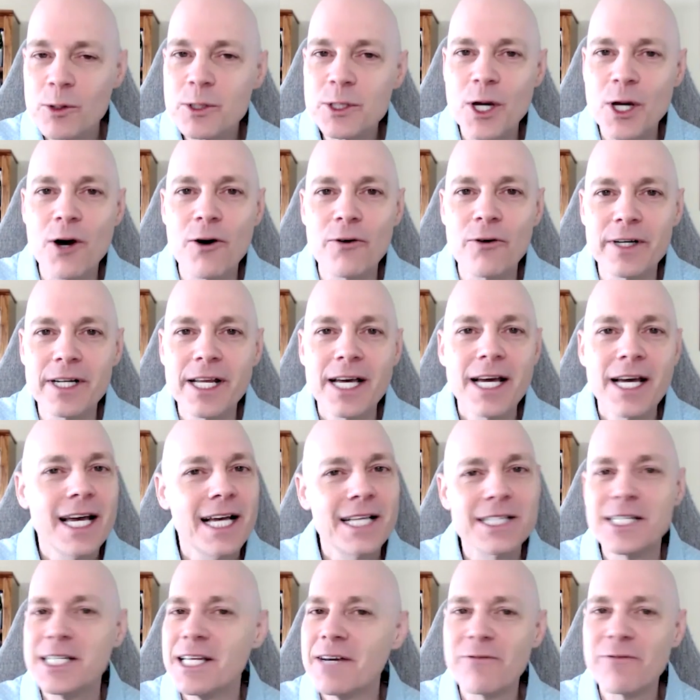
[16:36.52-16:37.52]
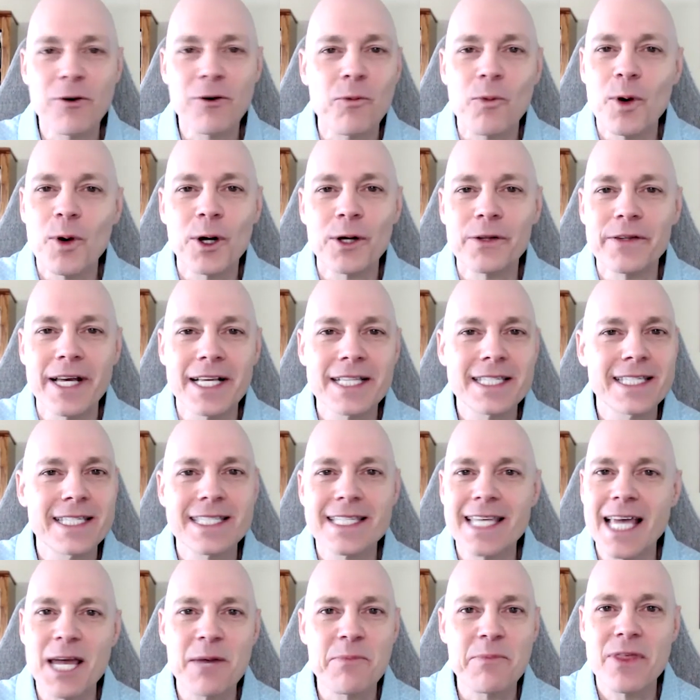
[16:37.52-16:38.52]
post-COVID, it's a different world, and that's the
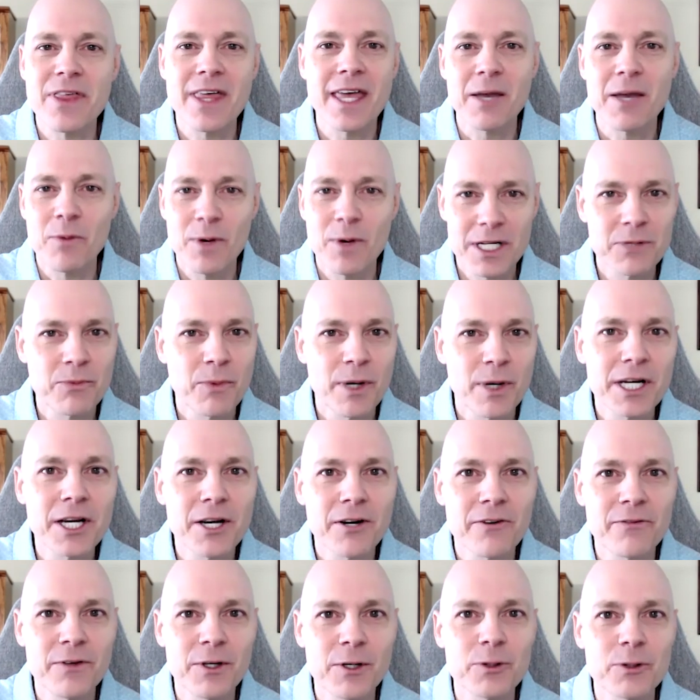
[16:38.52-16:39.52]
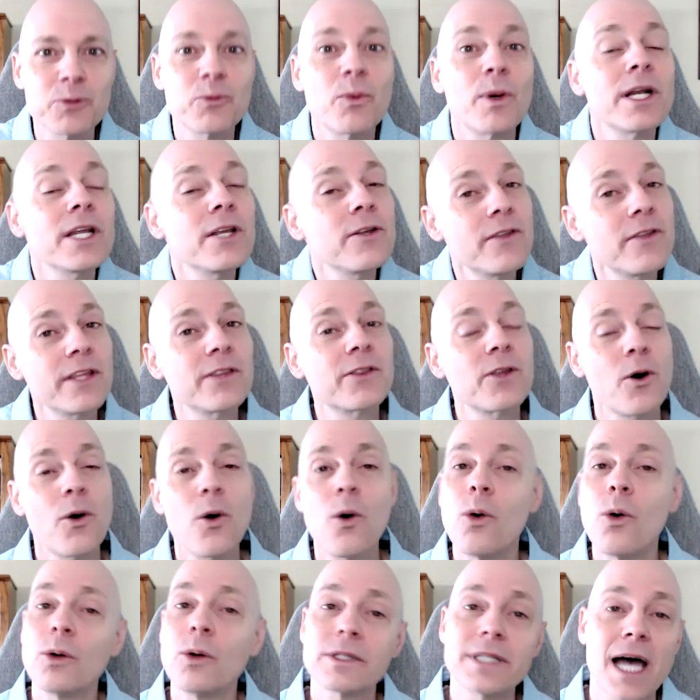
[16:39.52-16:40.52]
same thing. What are your views? What do you think the
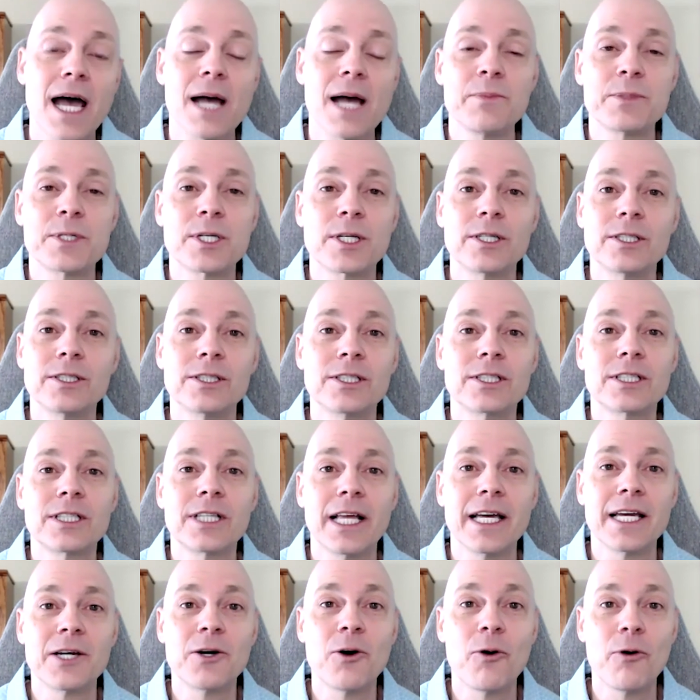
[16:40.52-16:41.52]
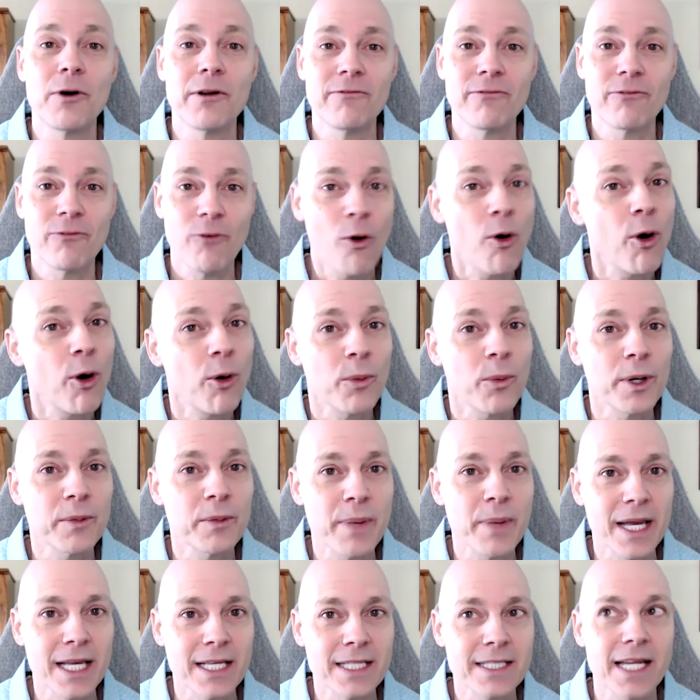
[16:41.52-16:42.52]
hold times are going to look like going
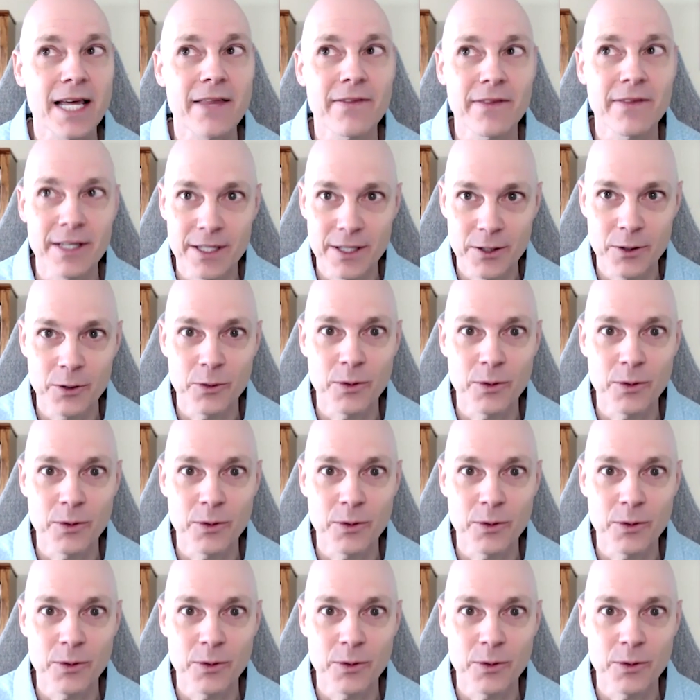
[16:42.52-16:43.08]
forward based on the new